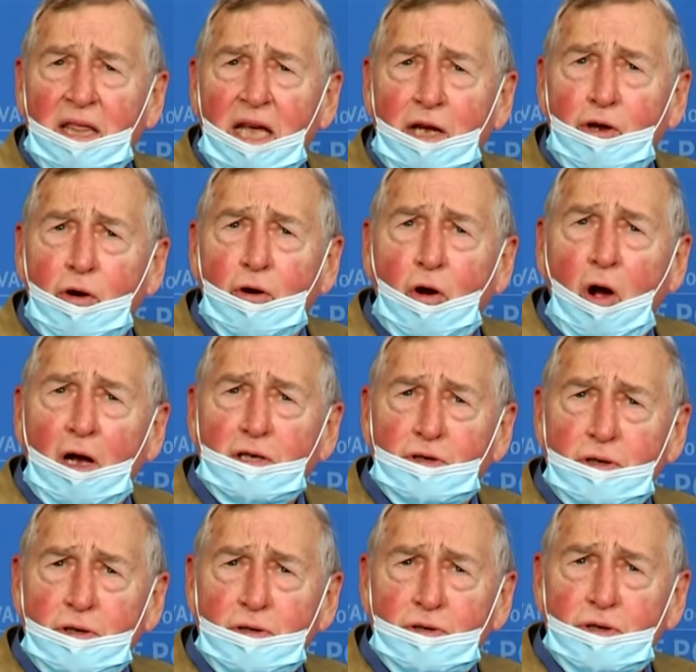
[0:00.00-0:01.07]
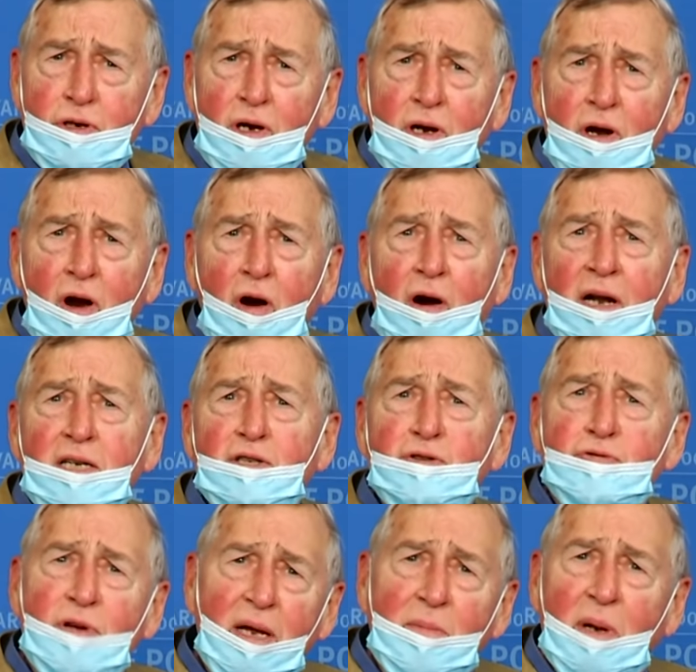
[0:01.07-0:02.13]
extremely useful.
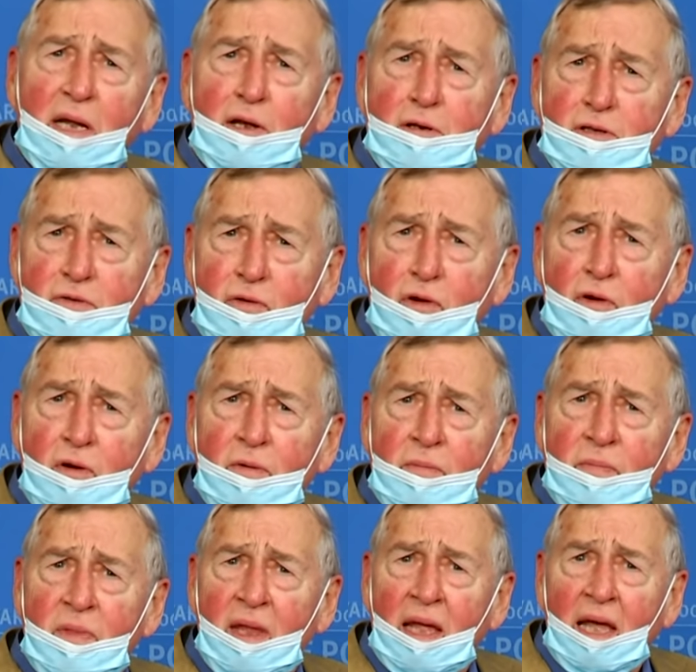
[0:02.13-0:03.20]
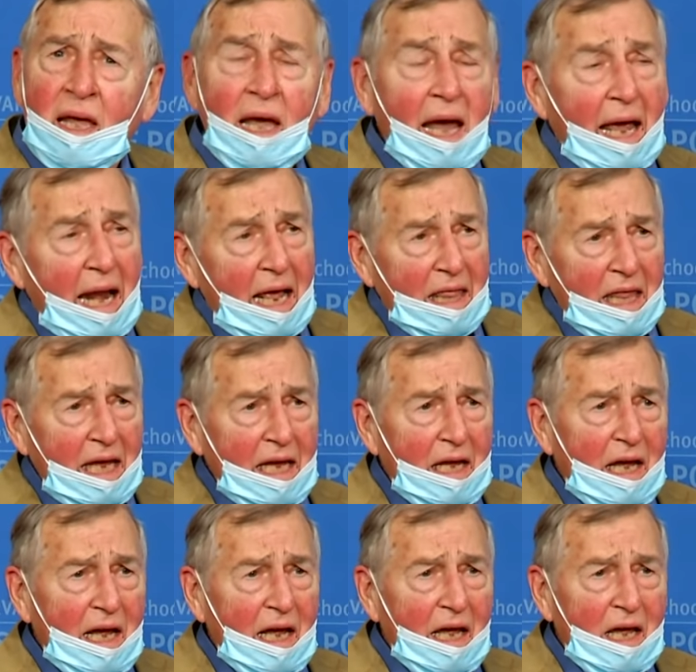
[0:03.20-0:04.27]
And I think particularly
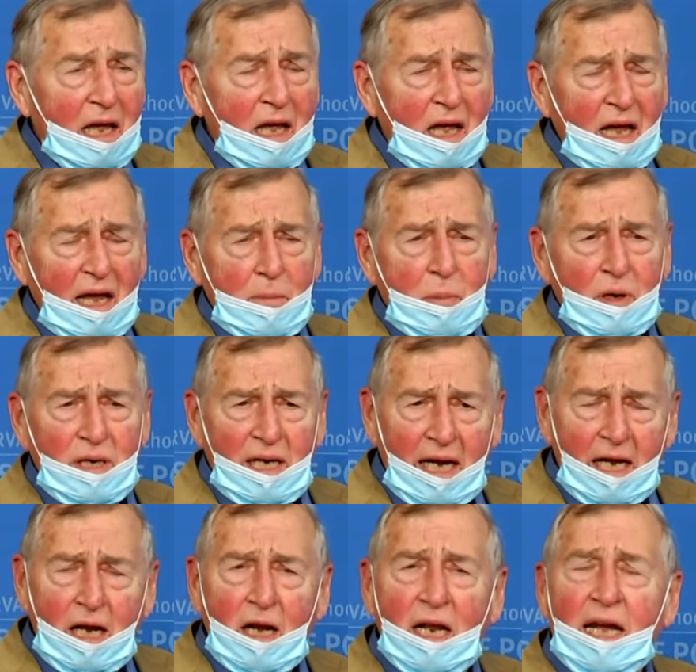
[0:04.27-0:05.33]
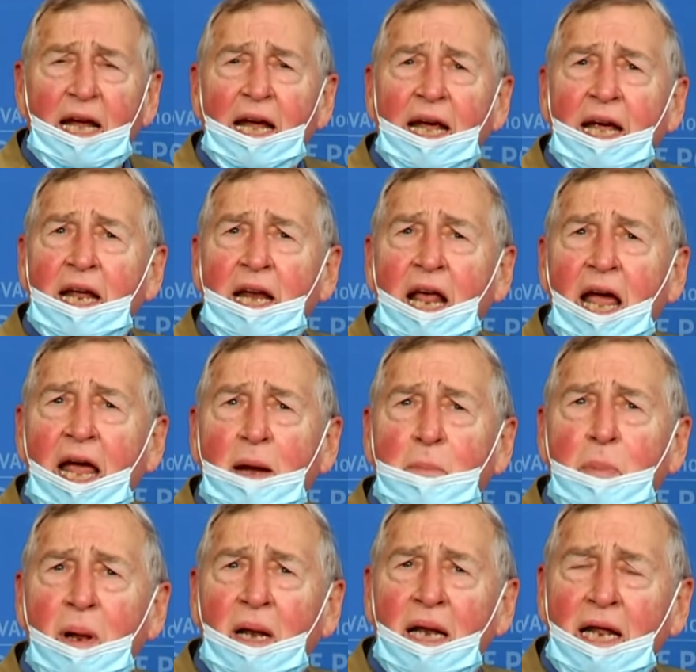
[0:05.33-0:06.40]
in a political environment
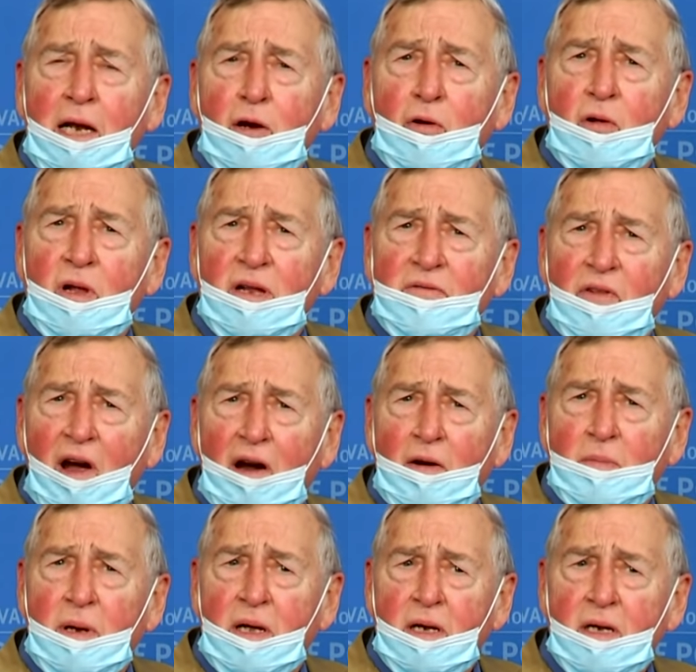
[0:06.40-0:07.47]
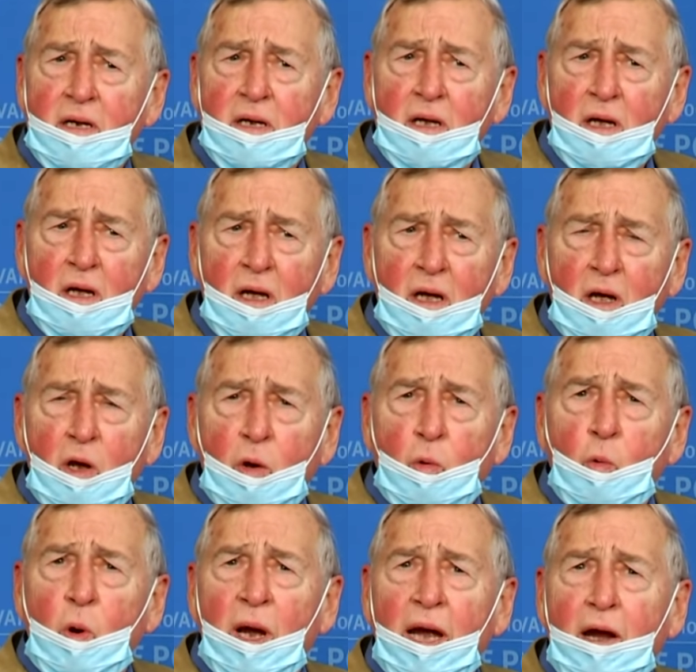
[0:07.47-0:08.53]
where the politics has
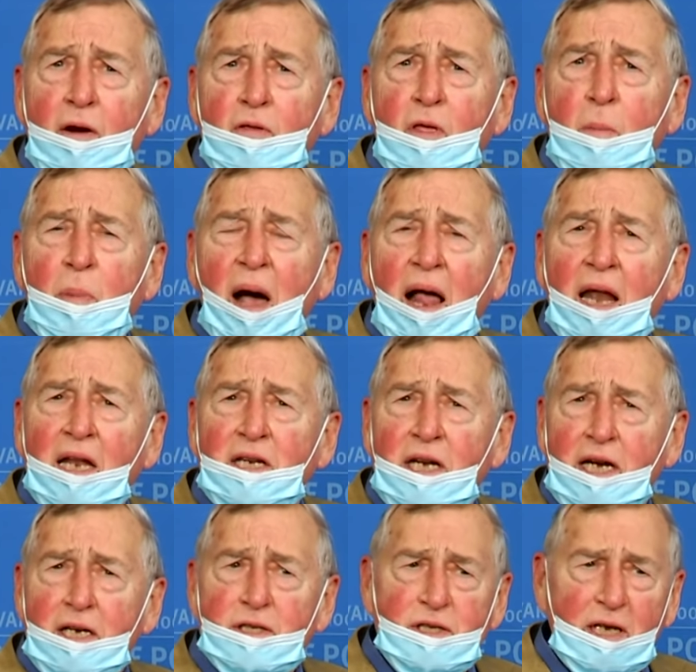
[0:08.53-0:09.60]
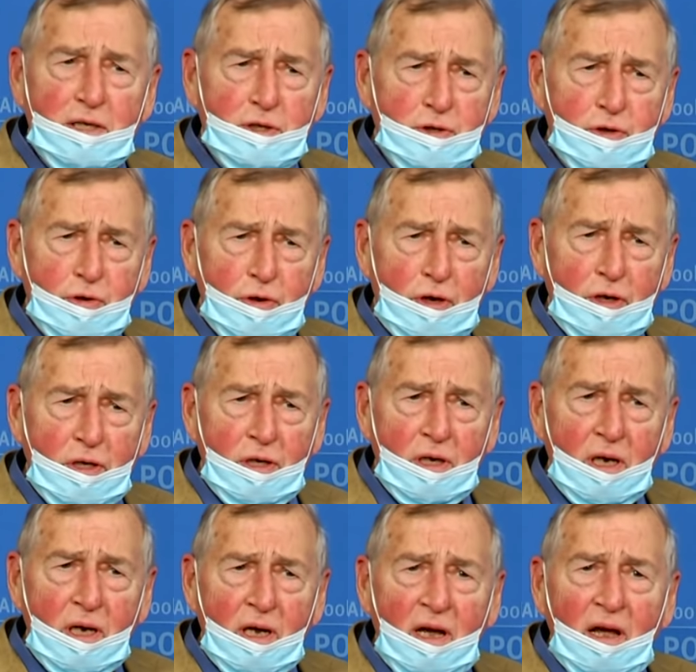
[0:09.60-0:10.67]
turned hostile to
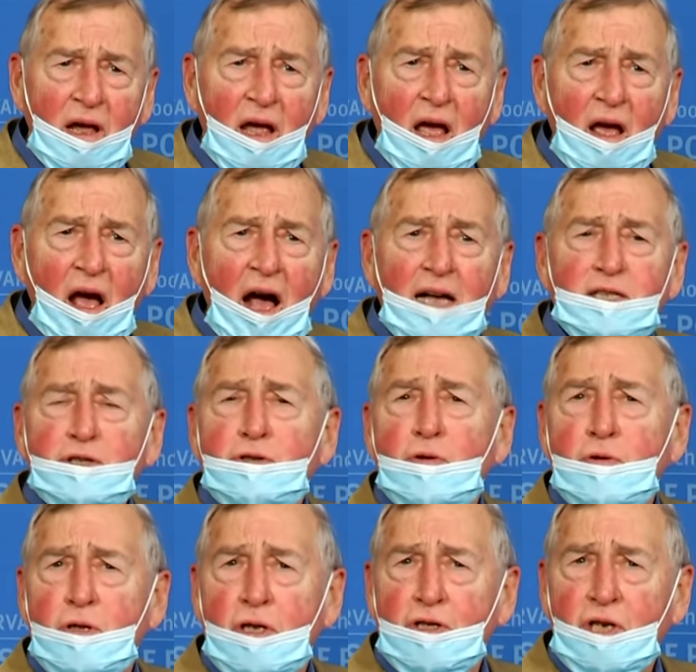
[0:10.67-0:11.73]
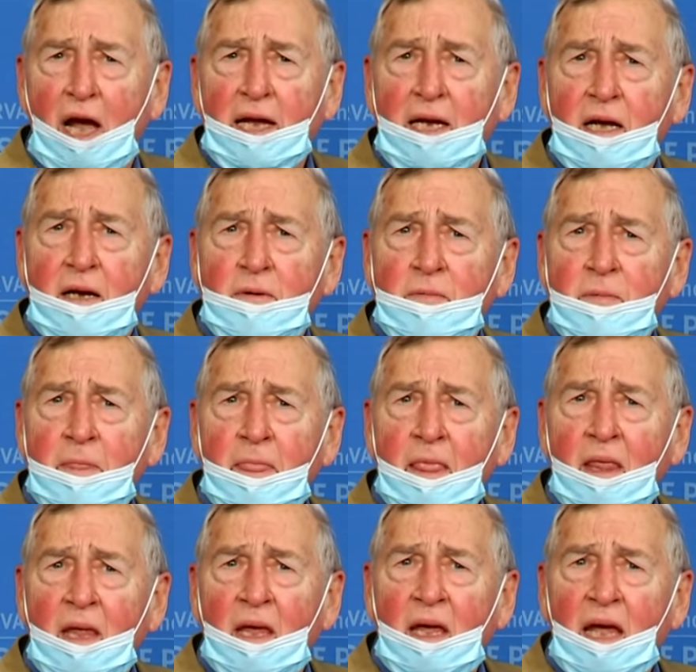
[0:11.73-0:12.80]
China, even to the point of
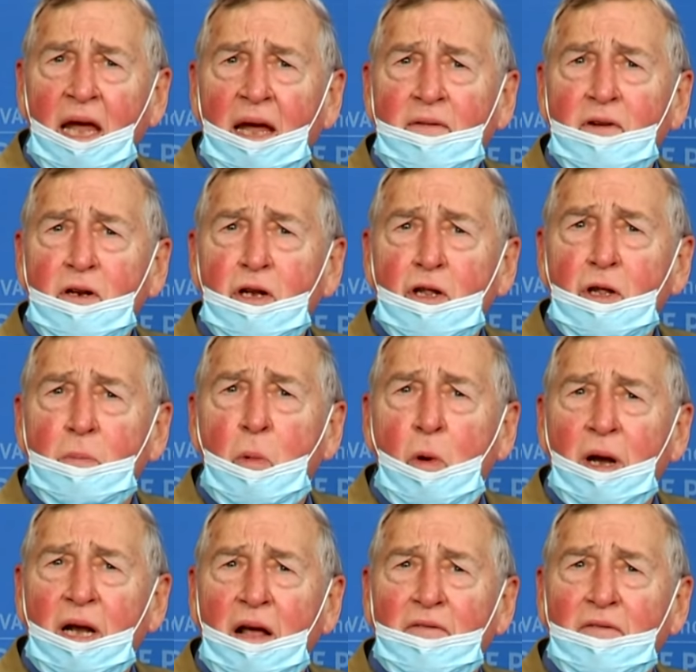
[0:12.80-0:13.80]
demonizing China,